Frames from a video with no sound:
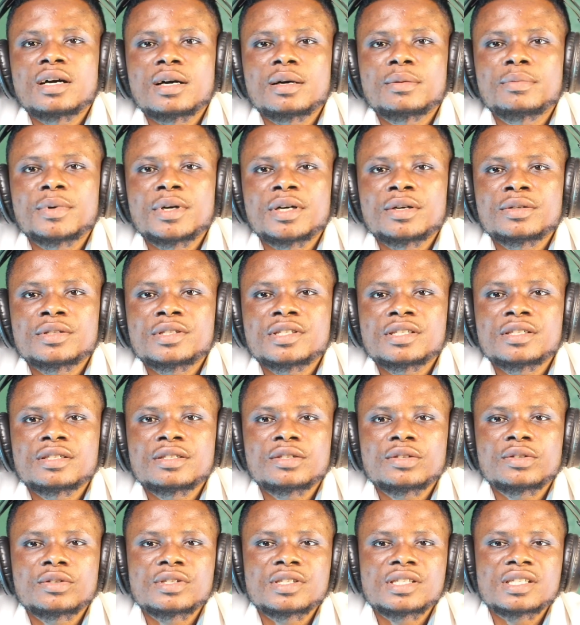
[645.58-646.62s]
about
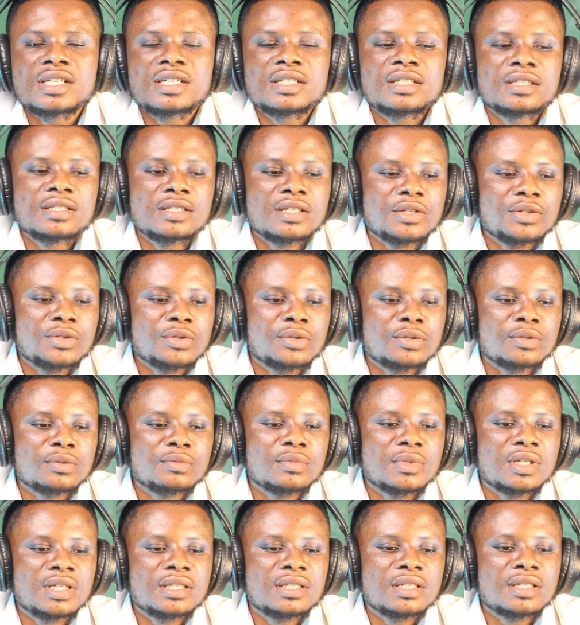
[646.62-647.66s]
it concerning the young
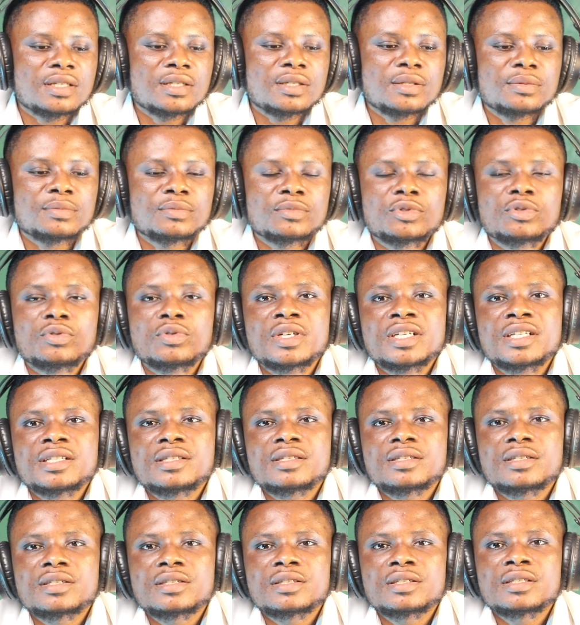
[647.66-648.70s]
man
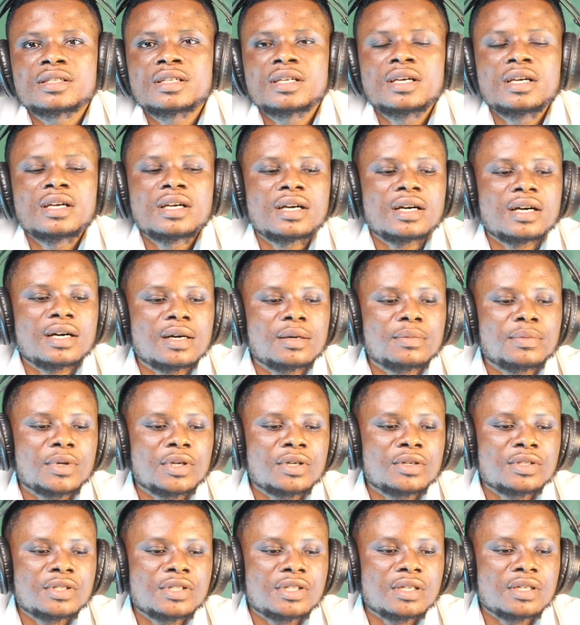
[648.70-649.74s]
question
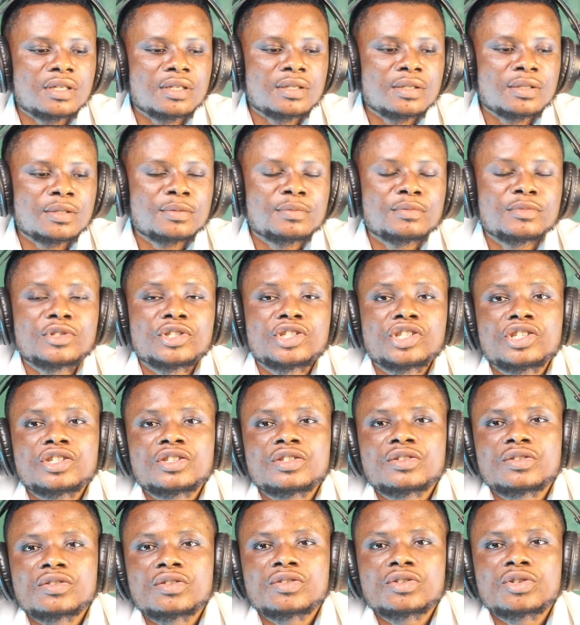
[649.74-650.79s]
about
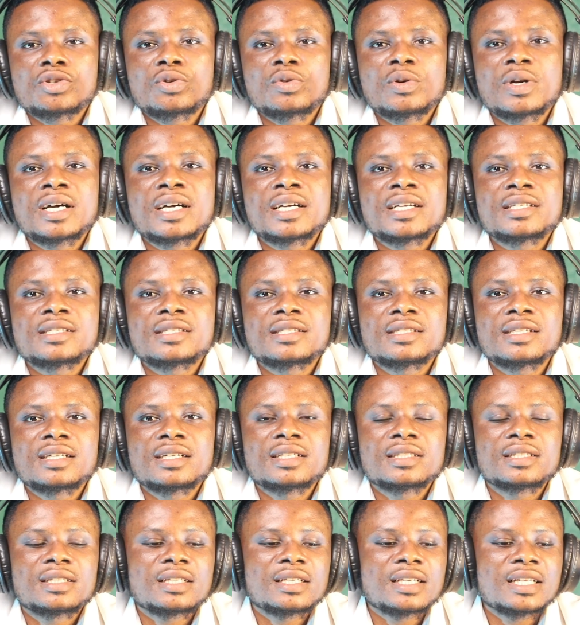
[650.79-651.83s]
Jesus Christ
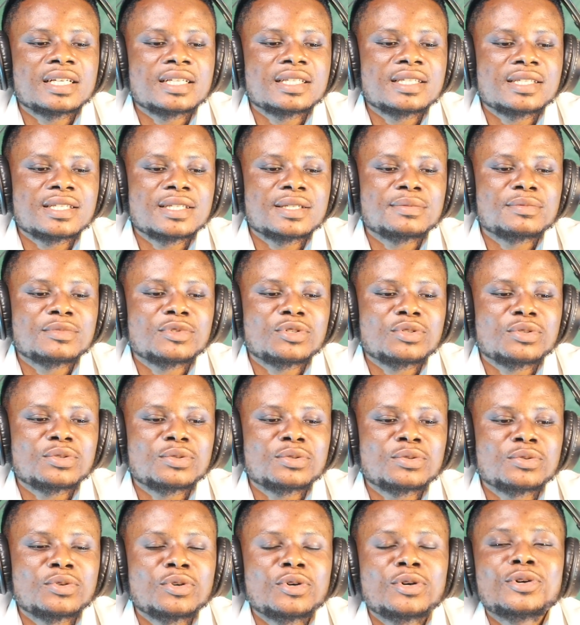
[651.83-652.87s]
that led him
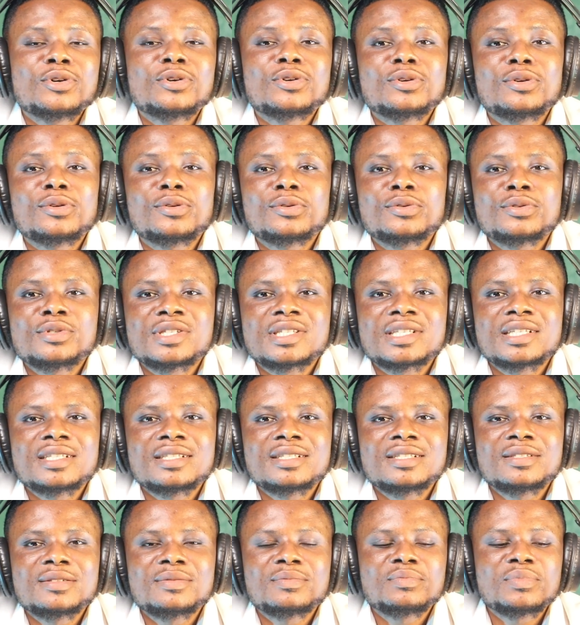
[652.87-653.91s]
to lose
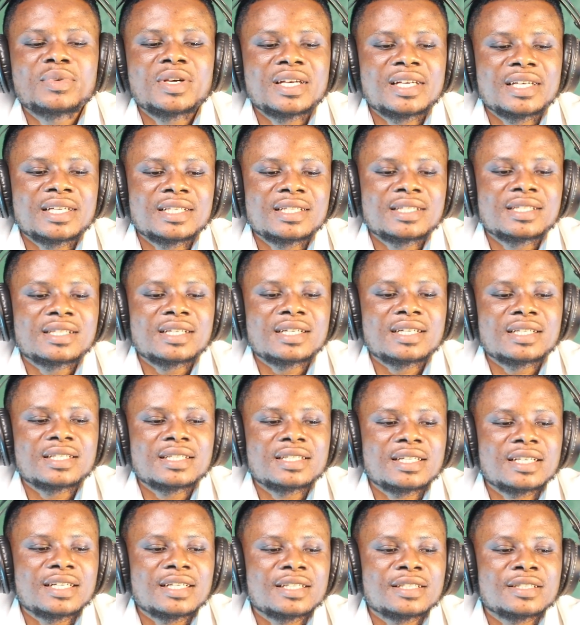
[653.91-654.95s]
a debate
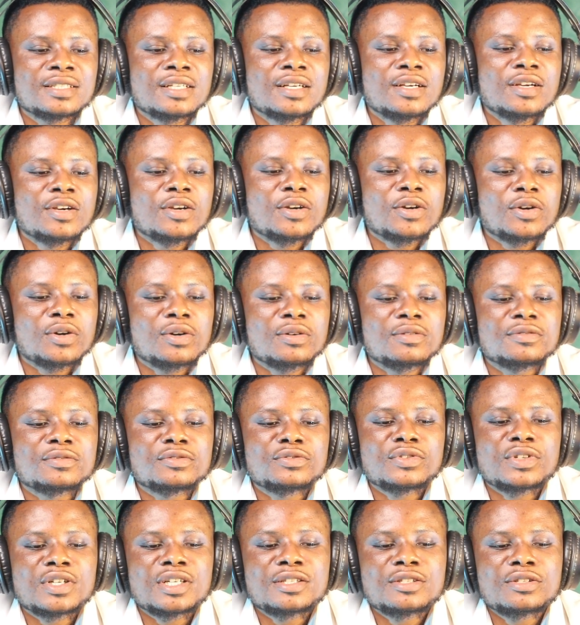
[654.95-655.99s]
and then
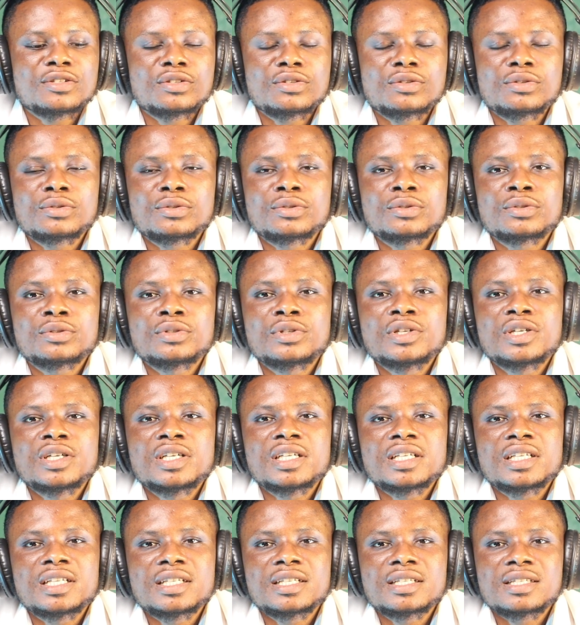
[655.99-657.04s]
convert to
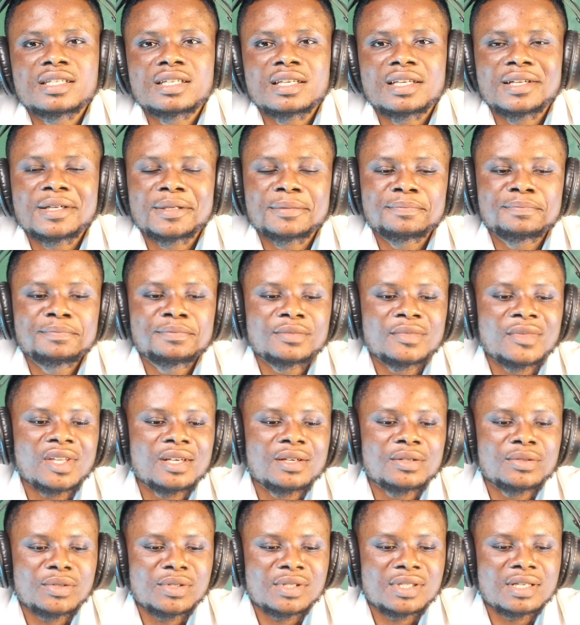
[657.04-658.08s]
Islam.
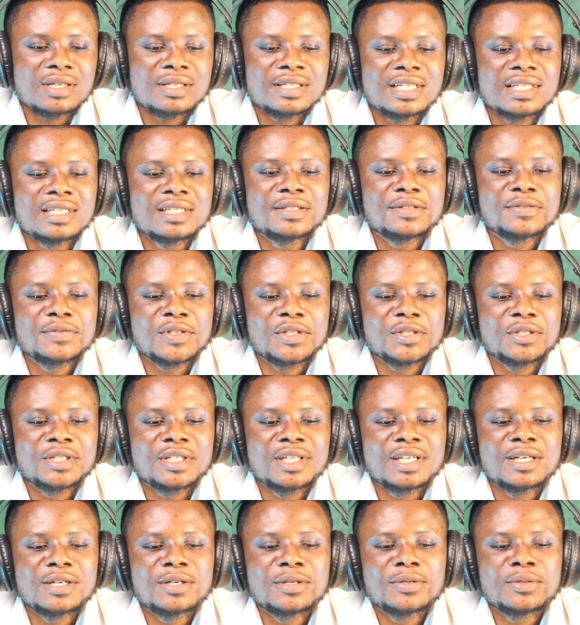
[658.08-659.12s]
It was actually a
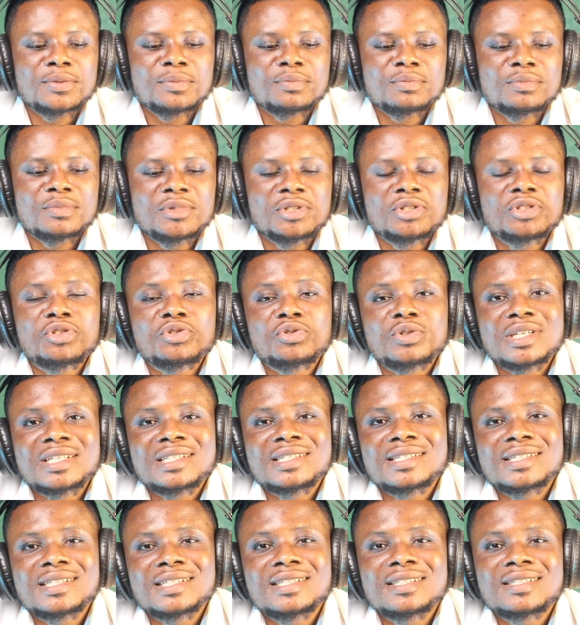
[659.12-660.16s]
very
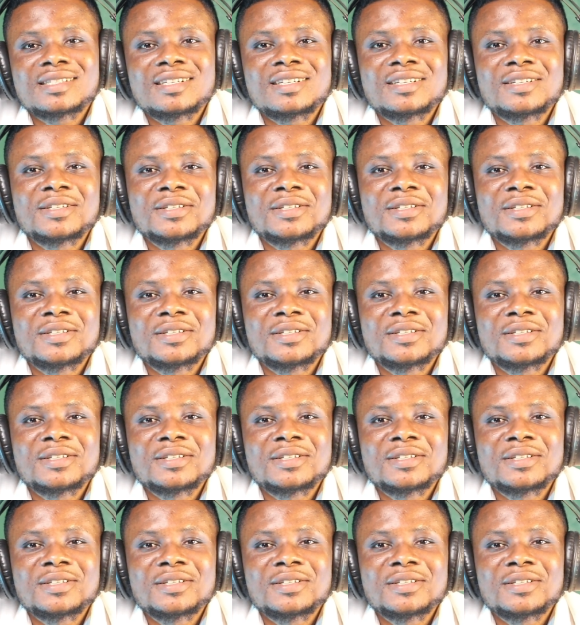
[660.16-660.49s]
interesting